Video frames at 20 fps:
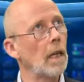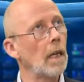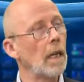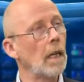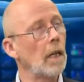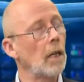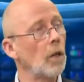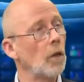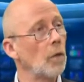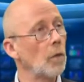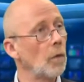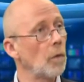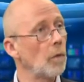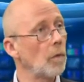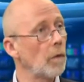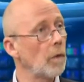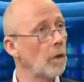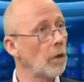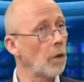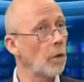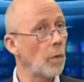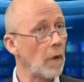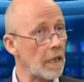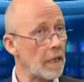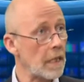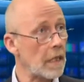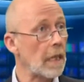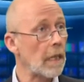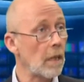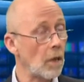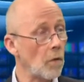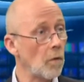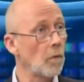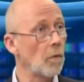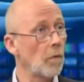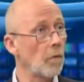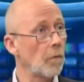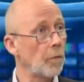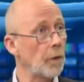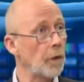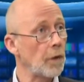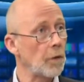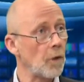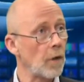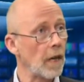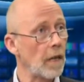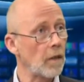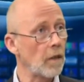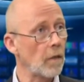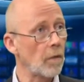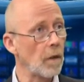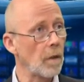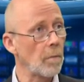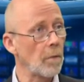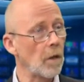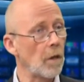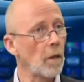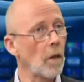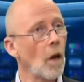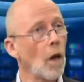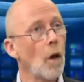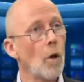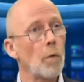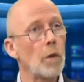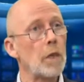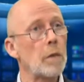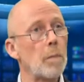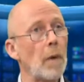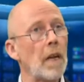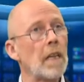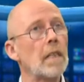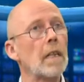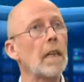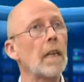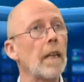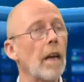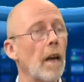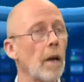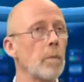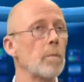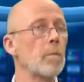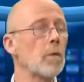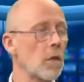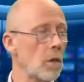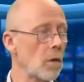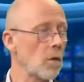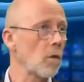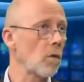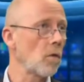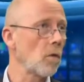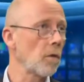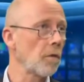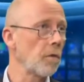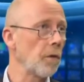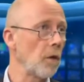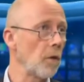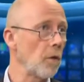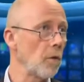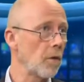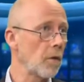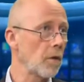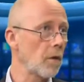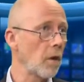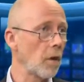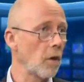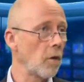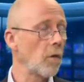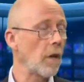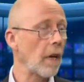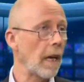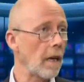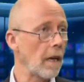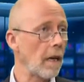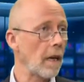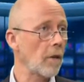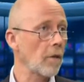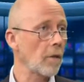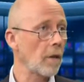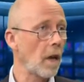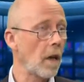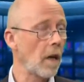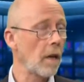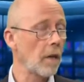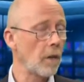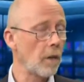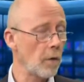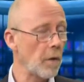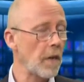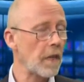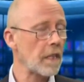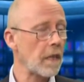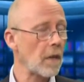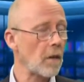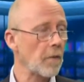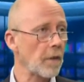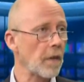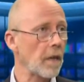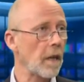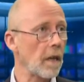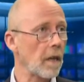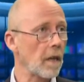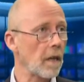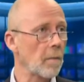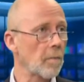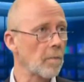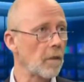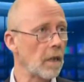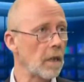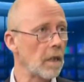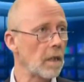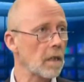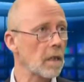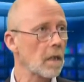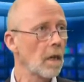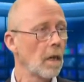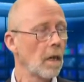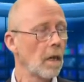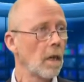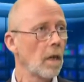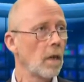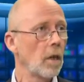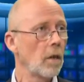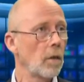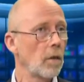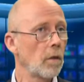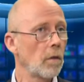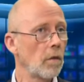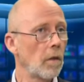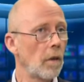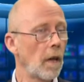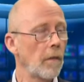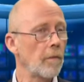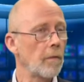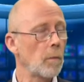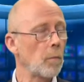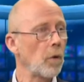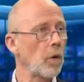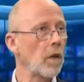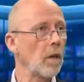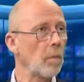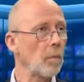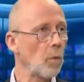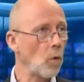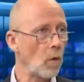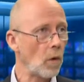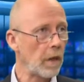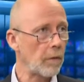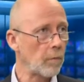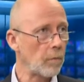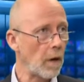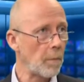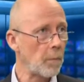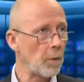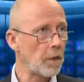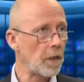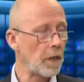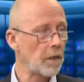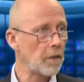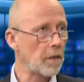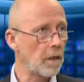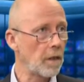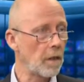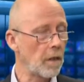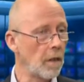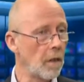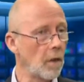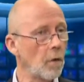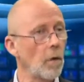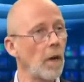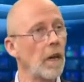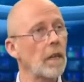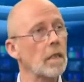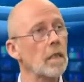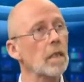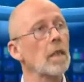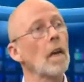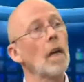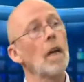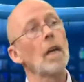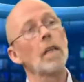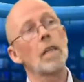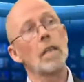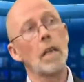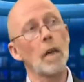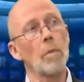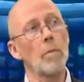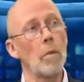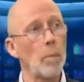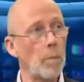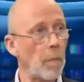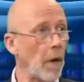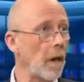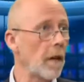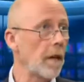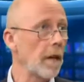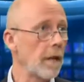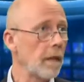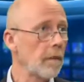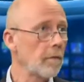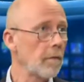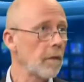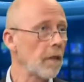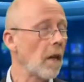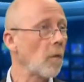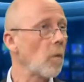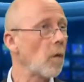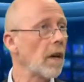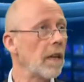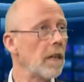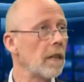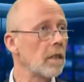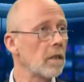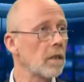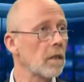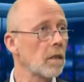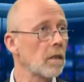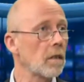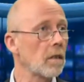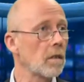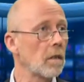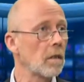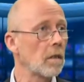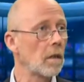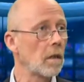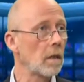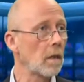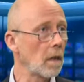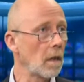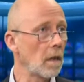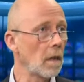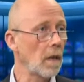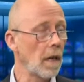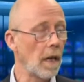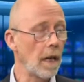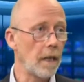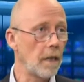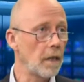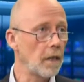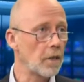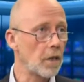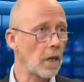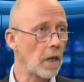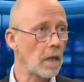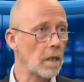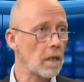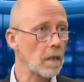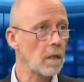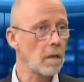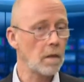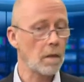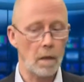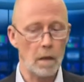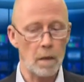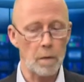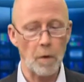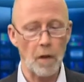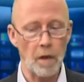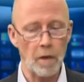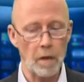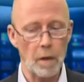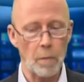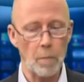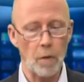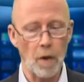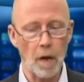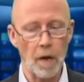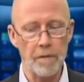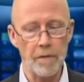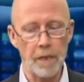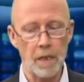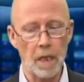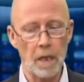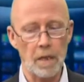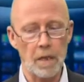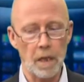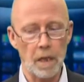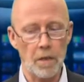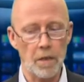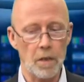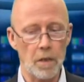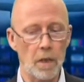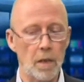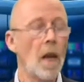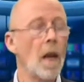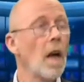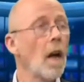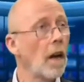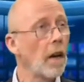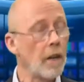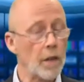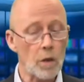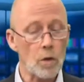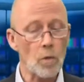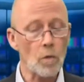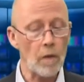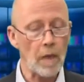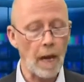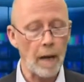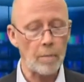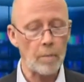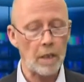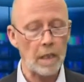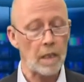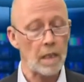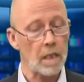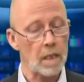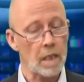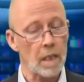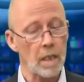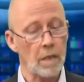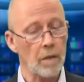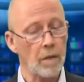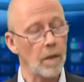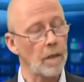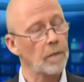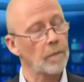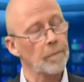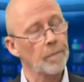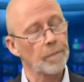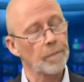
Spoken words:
US-EU free trade agreement, which basically opens the door for US healthcare companies who have a pretty appalling reputation in the US to come and buy their way into the NHS as part of the privatisation, and it's all happening in secret.